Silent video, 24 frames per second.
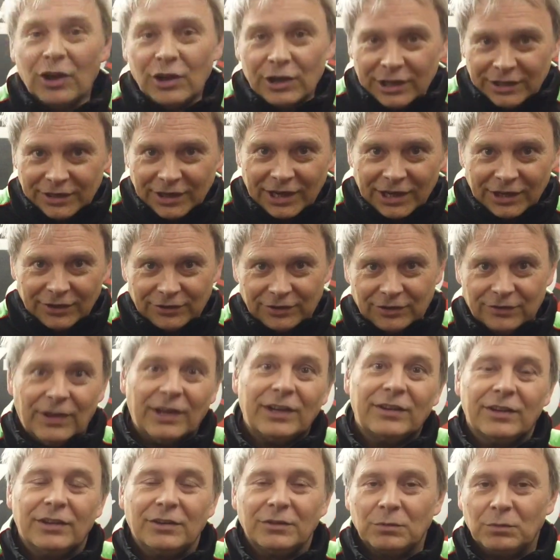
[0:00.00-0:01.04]
still early days in the
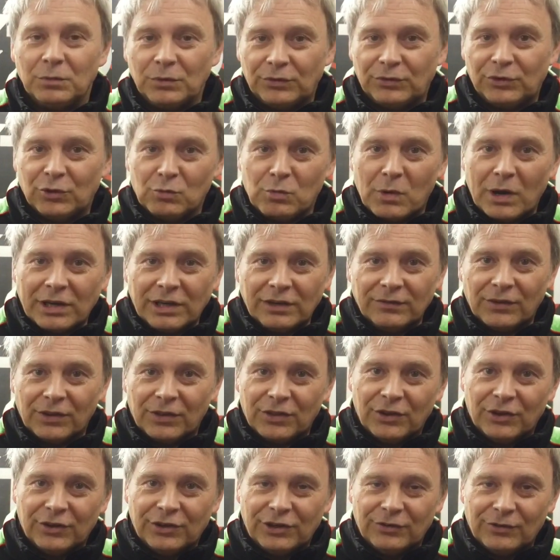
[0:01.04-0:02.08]
Vector. We're still waiting for
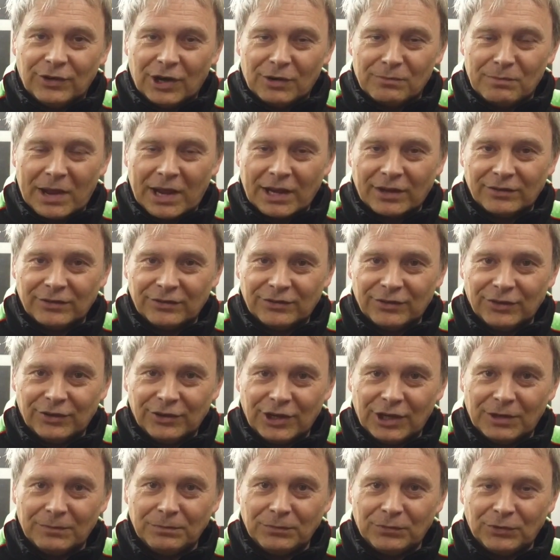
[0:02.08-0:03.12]
30 round mags to
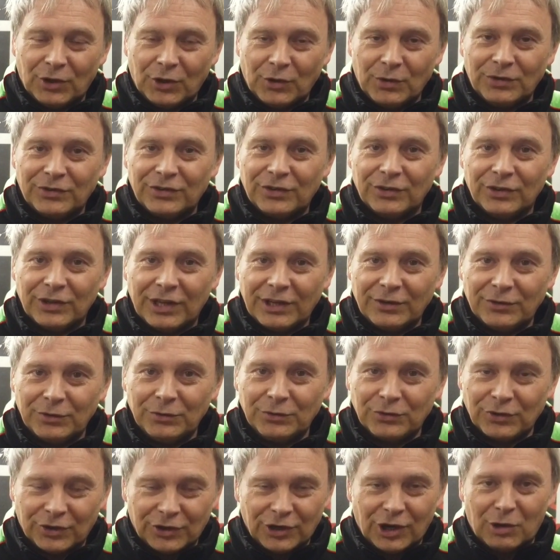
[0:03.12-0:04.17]
turn up, so until they
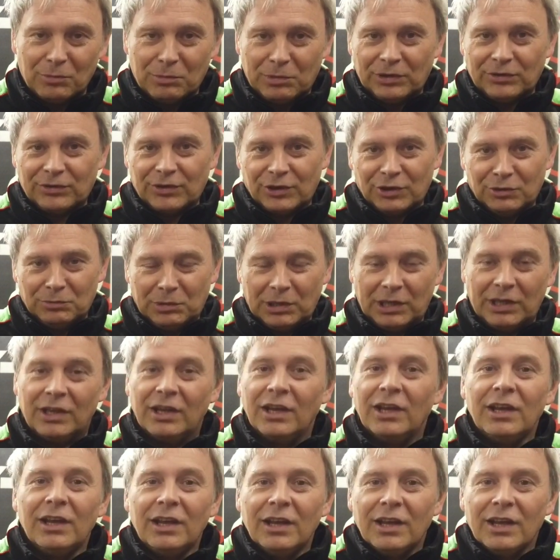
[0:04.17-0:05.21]
do turn up it's going to be
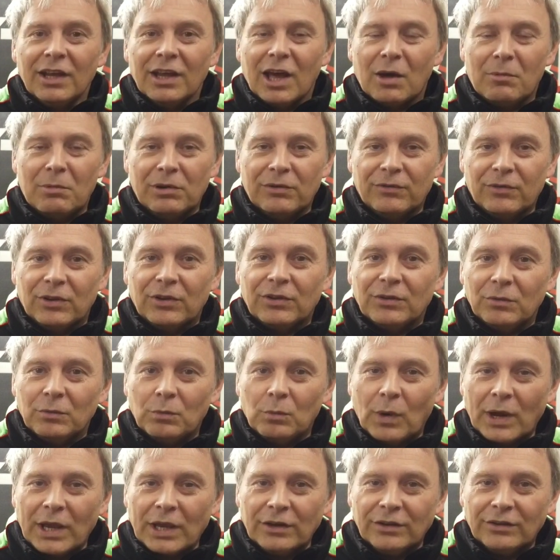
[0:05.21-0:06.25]
a bit of a
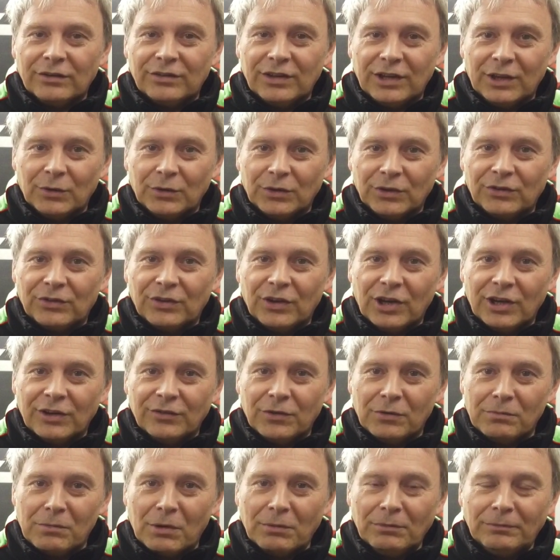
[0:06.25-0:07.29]
wait and see on the
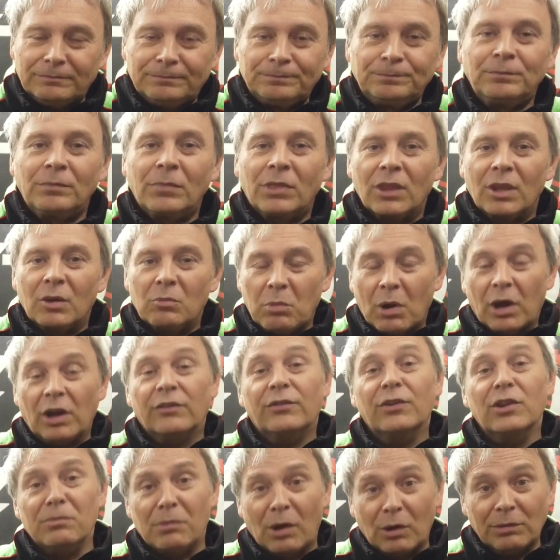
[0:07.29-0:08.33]
side for the moment.
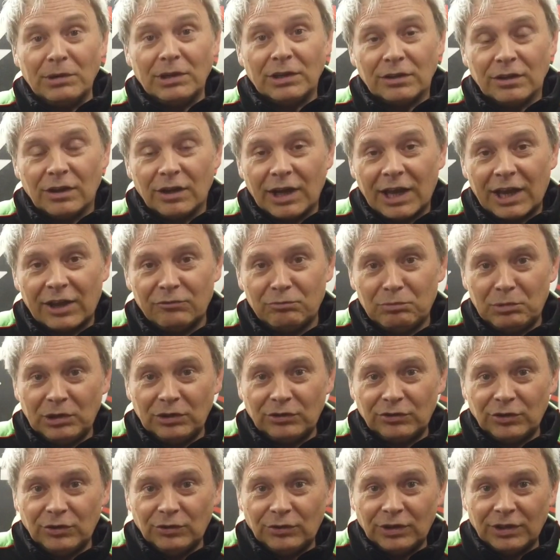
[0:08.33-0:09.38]
But for the moment I have
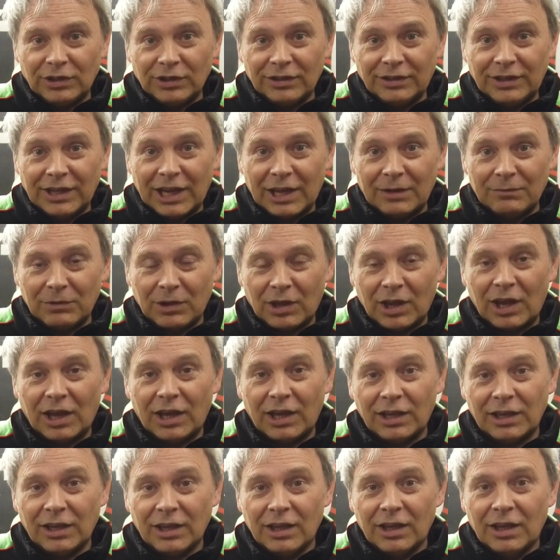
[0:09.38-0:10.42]
been shooting the
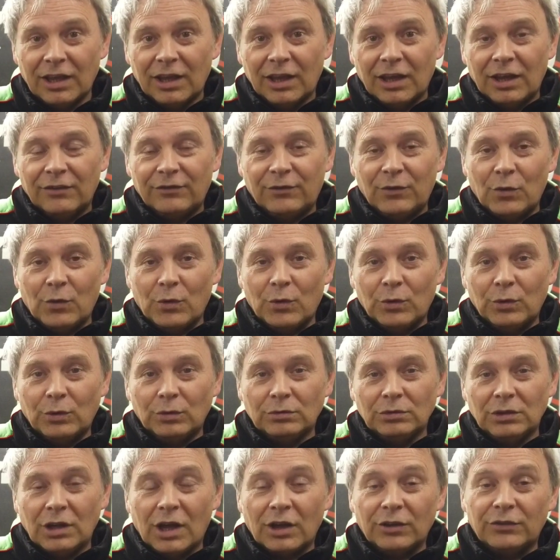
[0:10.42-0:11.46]
DMK
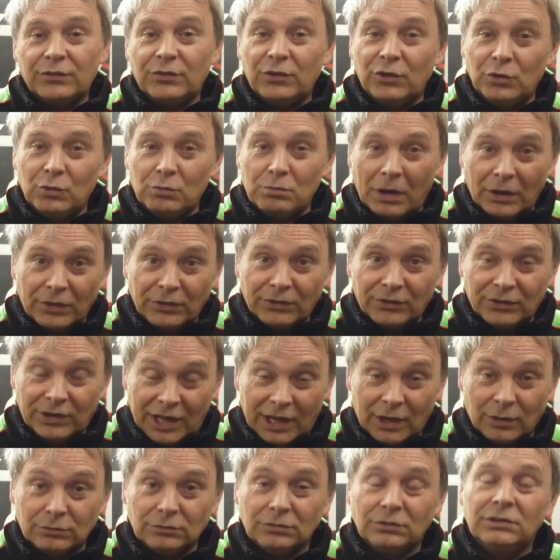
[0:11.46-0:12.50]
for the last few months
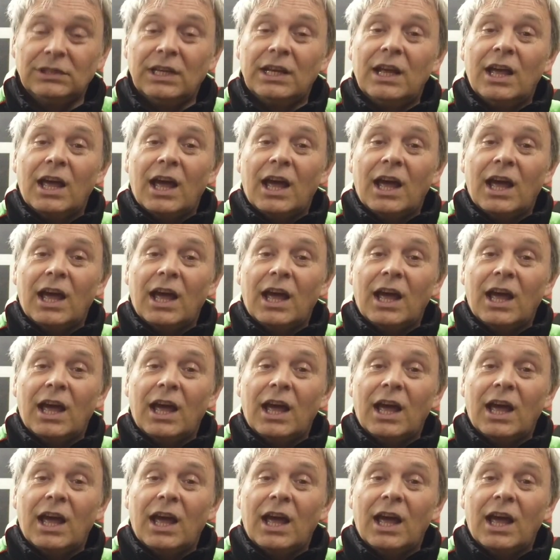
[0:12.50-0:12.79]
now,